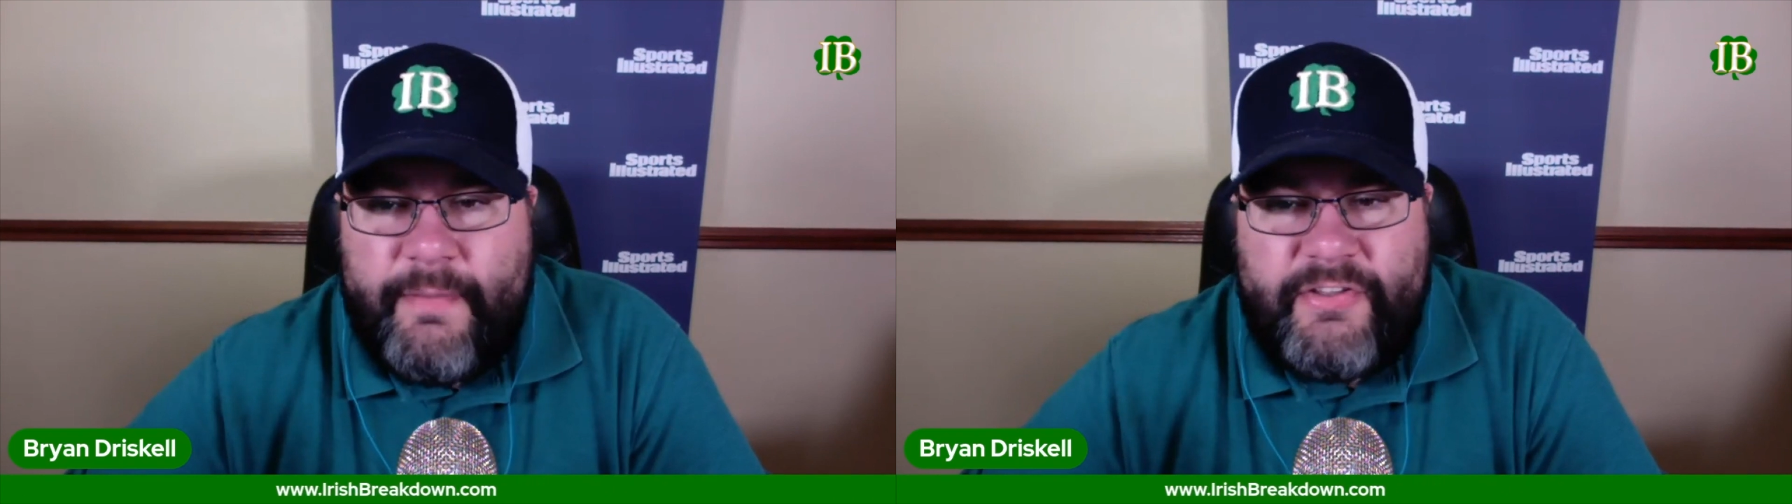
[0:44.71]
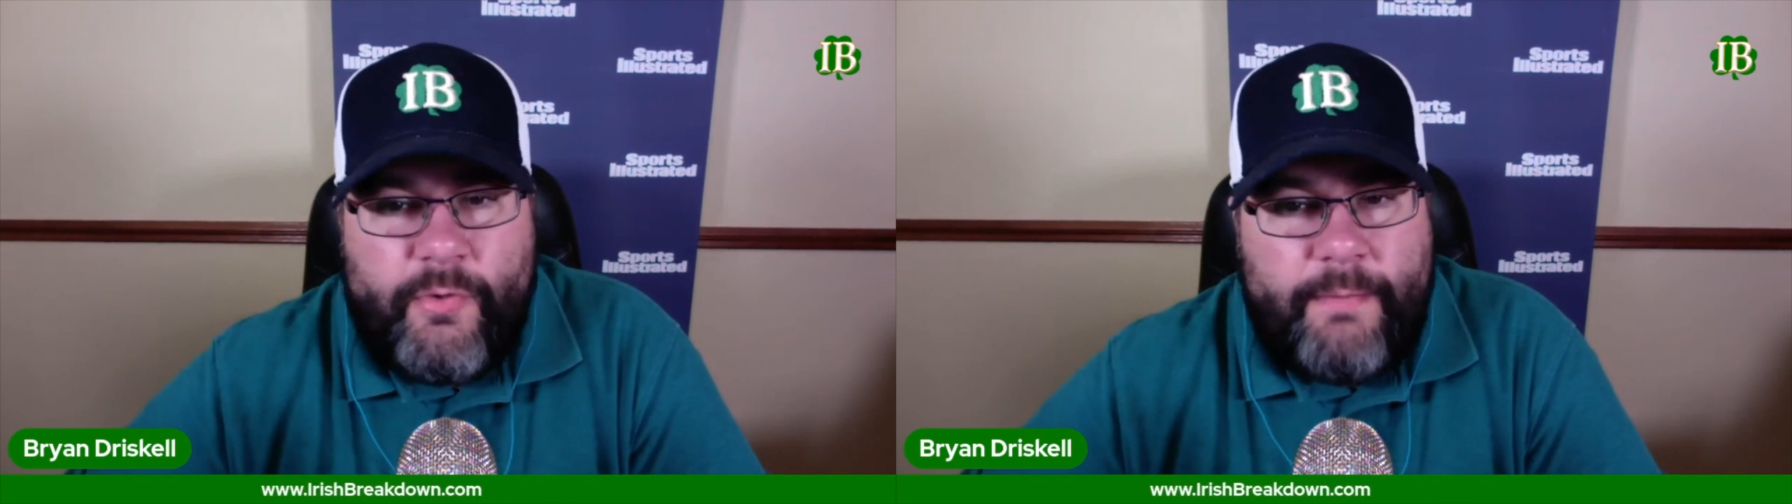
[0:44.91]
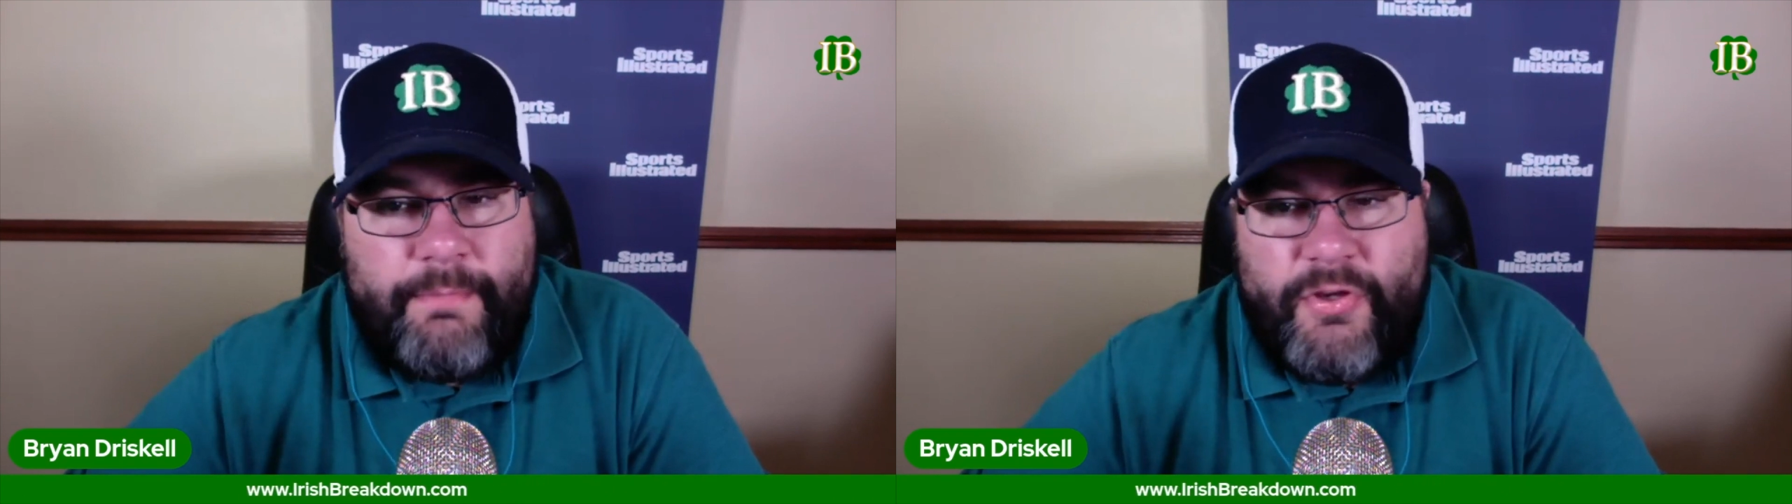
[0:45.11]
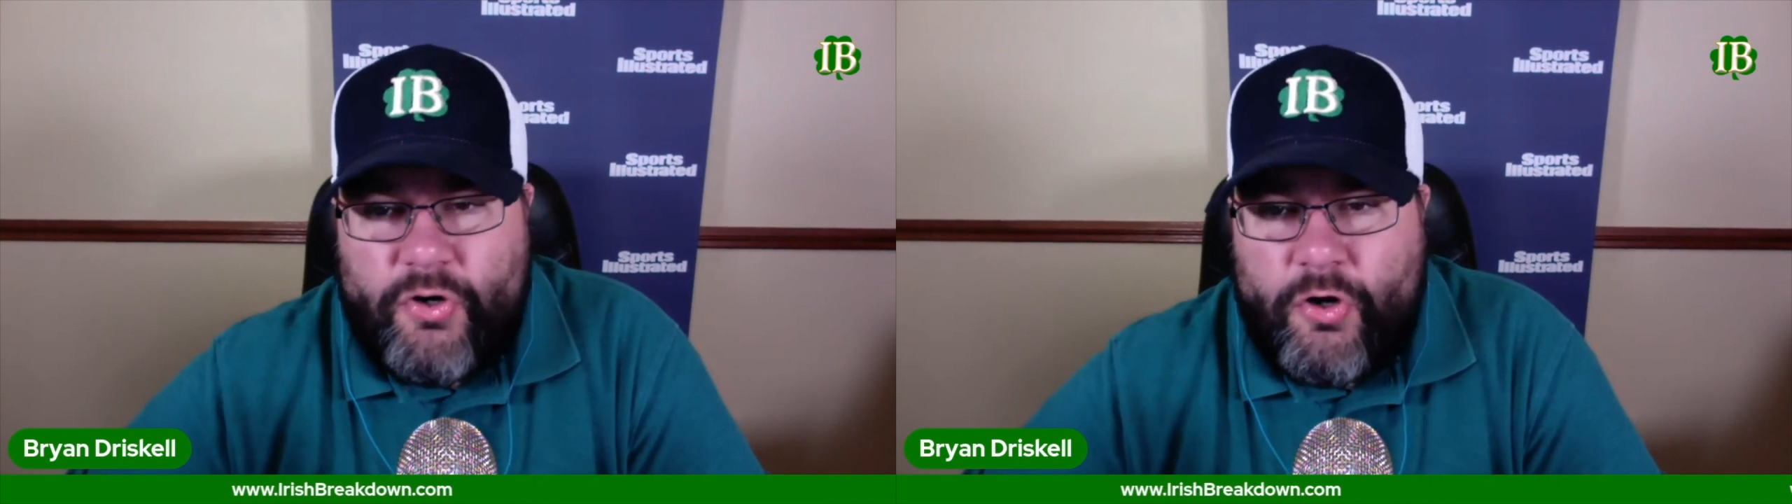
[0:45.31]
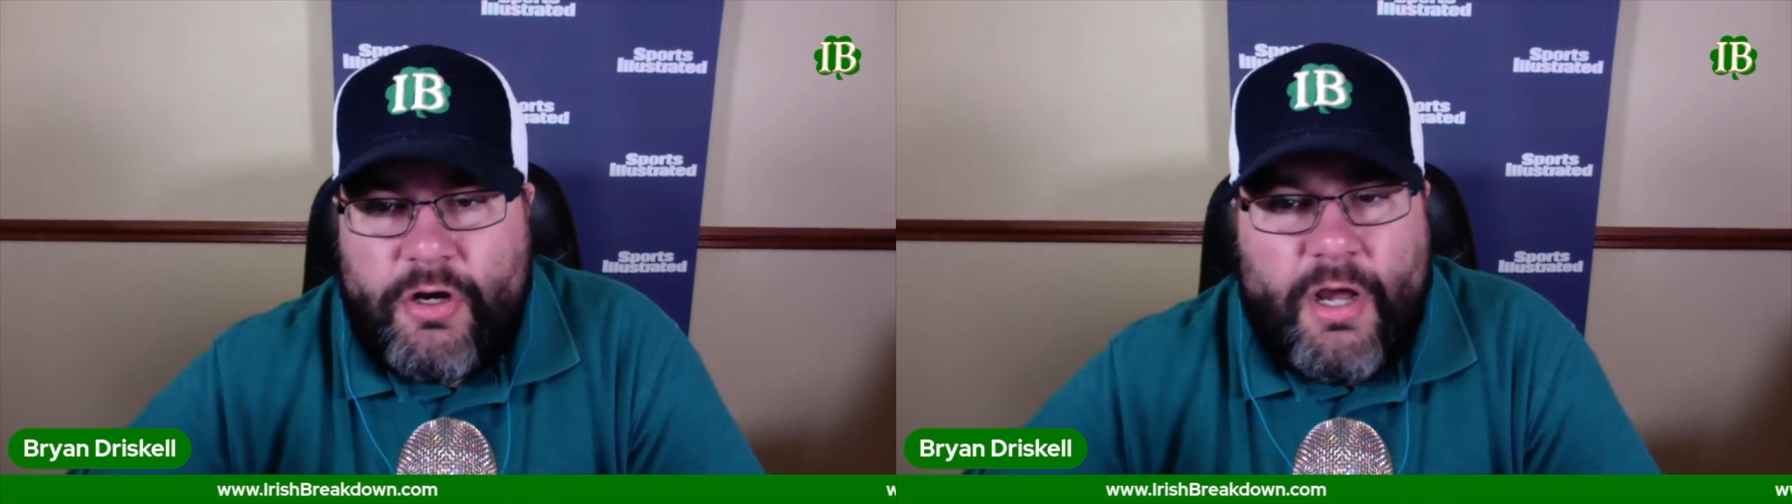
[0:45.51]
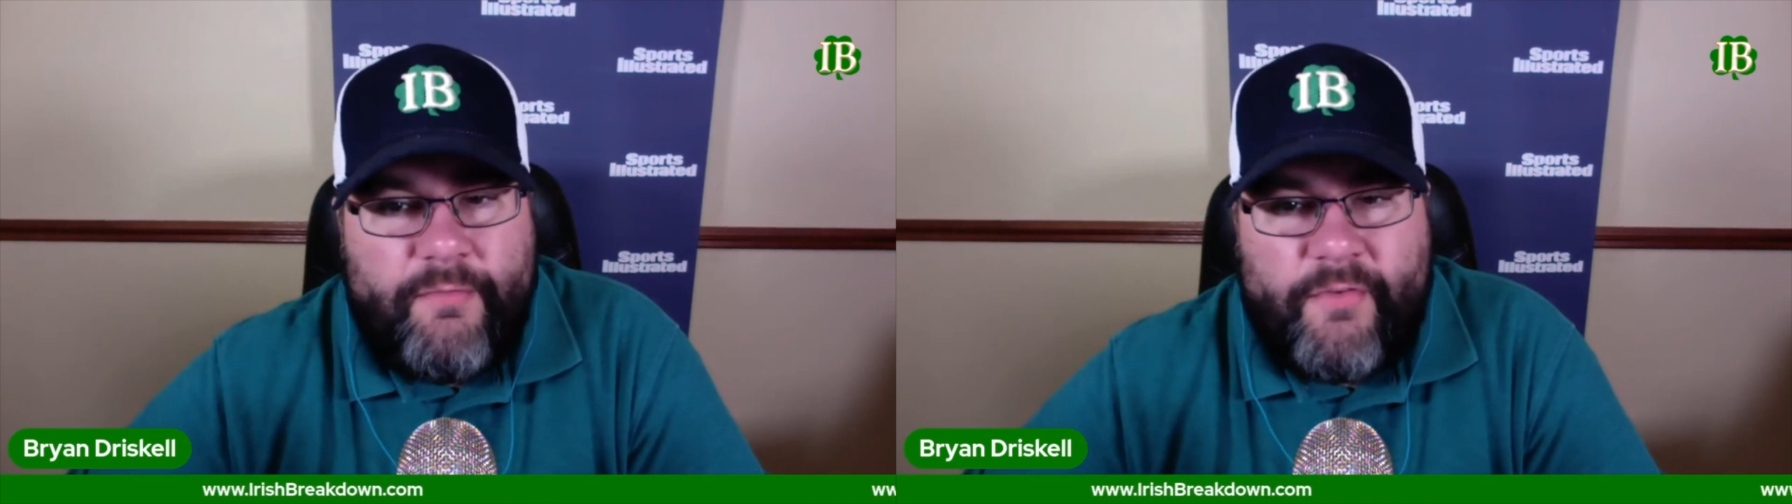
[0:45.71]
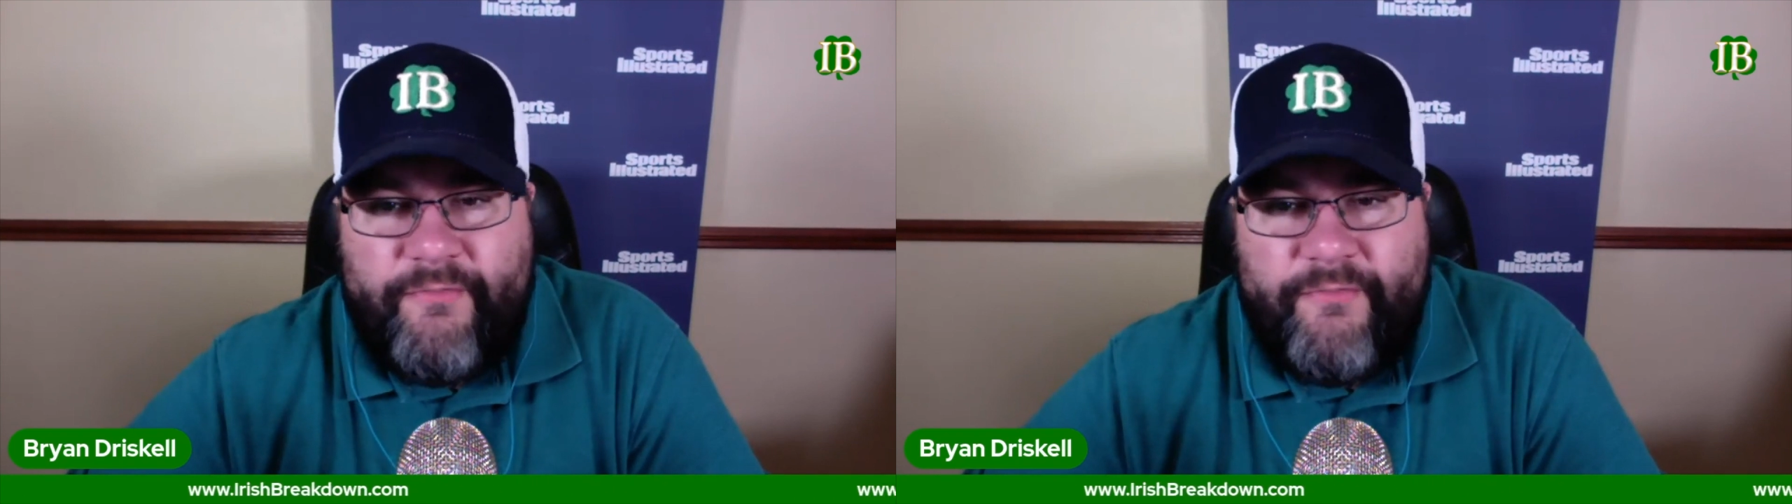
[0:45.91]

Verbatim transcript: into a pure cover